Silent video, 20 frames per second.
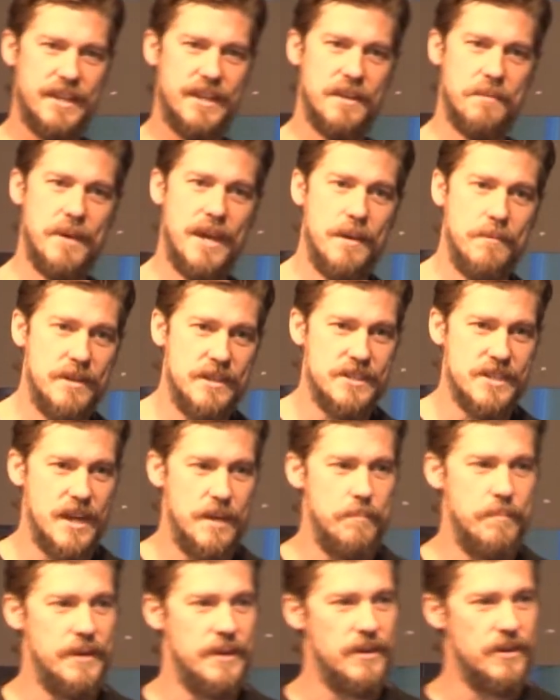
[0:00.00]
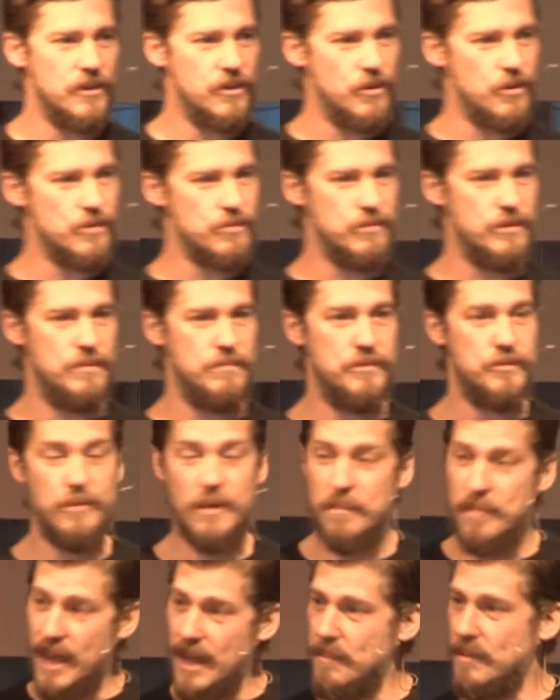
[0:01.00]
Commandments up in our courtrooms? Well,
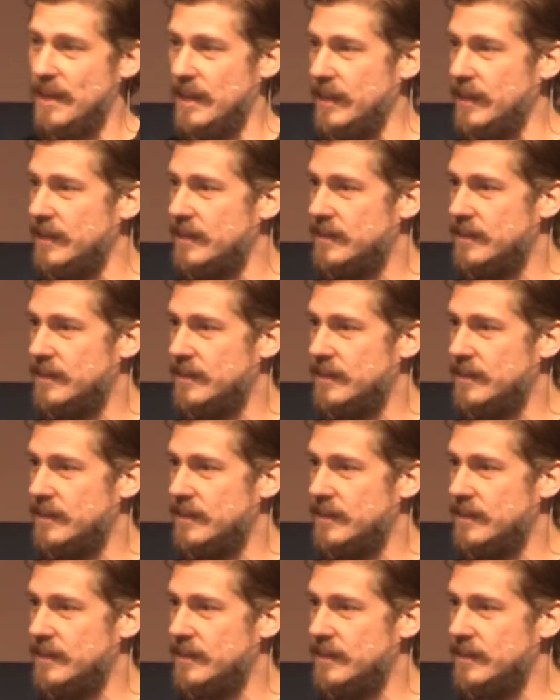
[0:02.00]
maybe.